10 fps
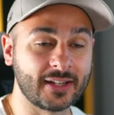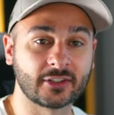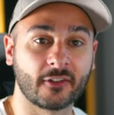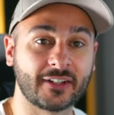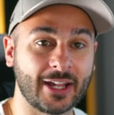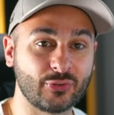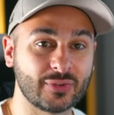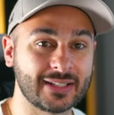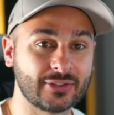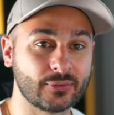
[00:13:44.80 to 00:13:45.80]
based off an
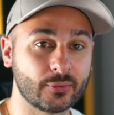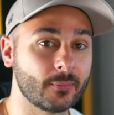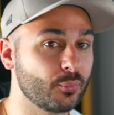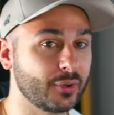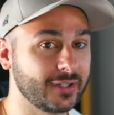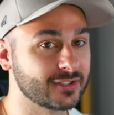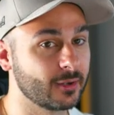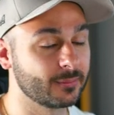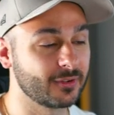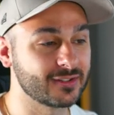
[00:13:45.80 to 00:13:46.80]
entry signal, putting a
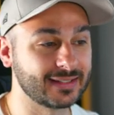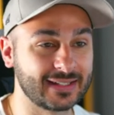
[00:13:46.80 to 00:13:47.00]
stop loss